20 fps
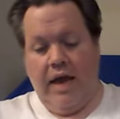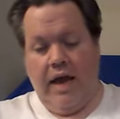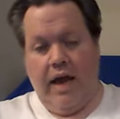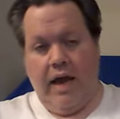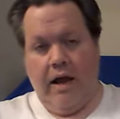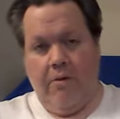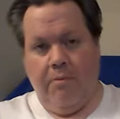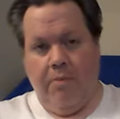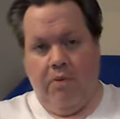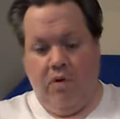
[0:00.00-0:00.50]

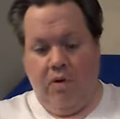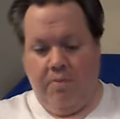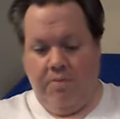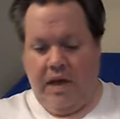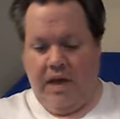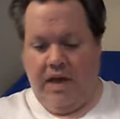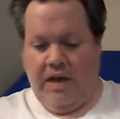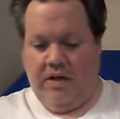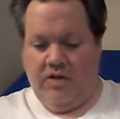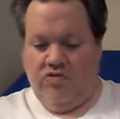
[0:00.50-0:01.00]
Airport
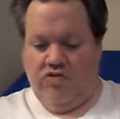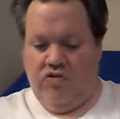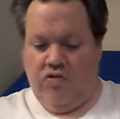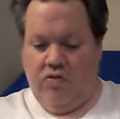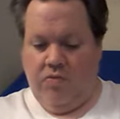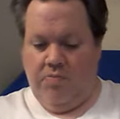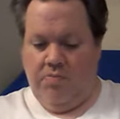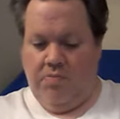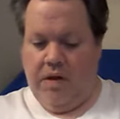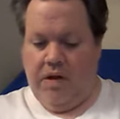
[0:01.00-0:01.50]

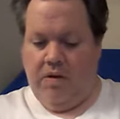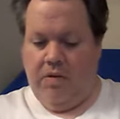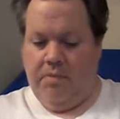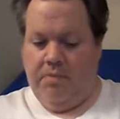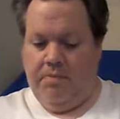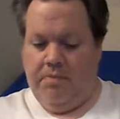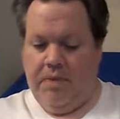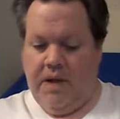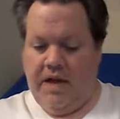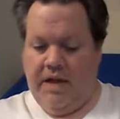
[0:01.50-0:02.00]
manager
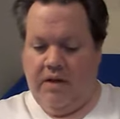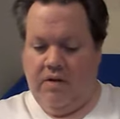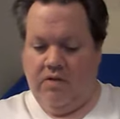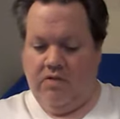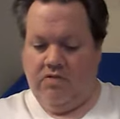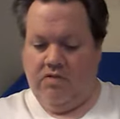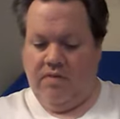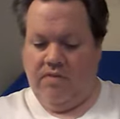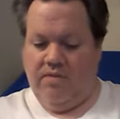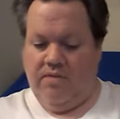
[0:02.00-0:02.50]
Mel
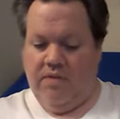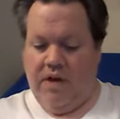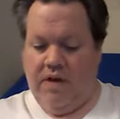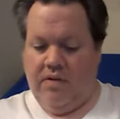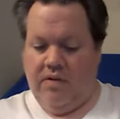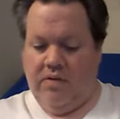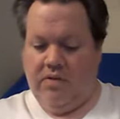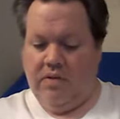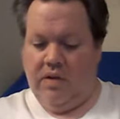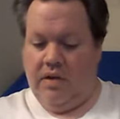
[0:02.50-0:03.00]

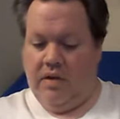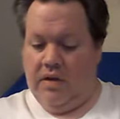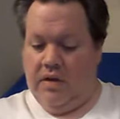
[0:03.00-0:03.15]
Bakersfield